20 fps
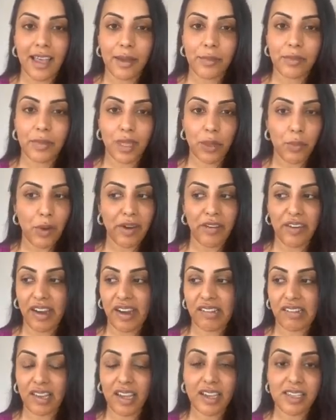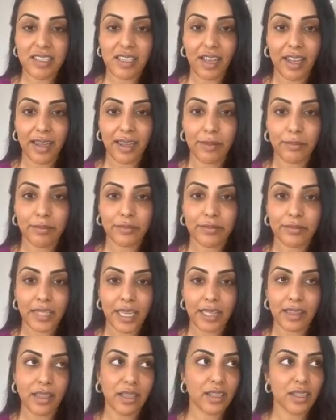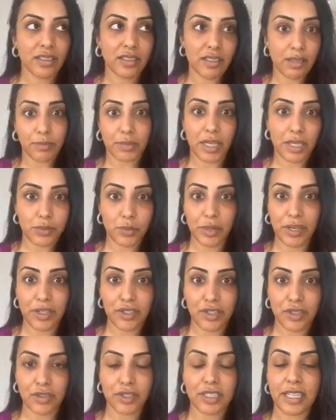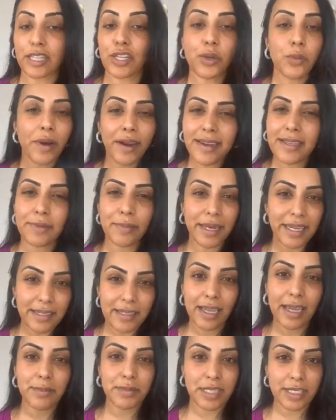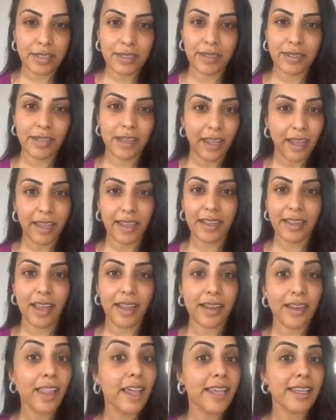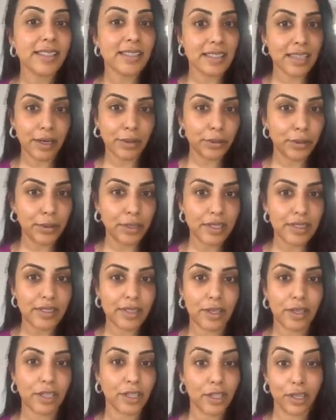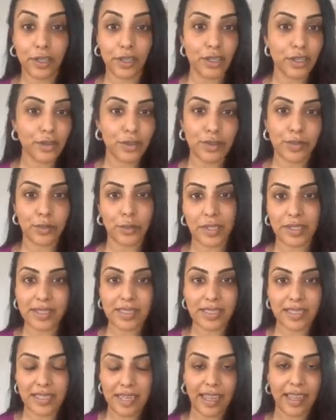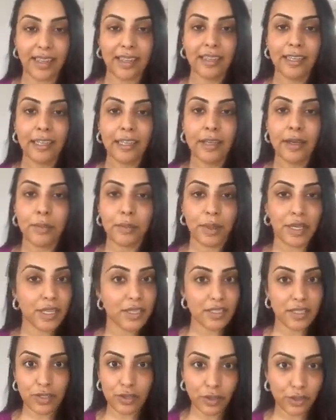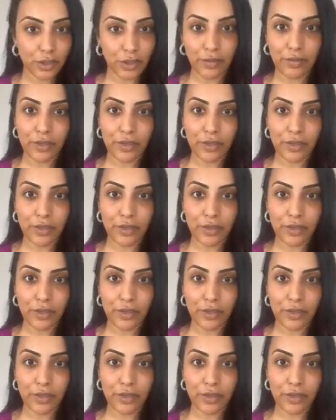They wear it at night time, and they can sometimes wear it during the day. You can wear it as many times as you like. Unlike steroids, you can only use once a day because it's not good for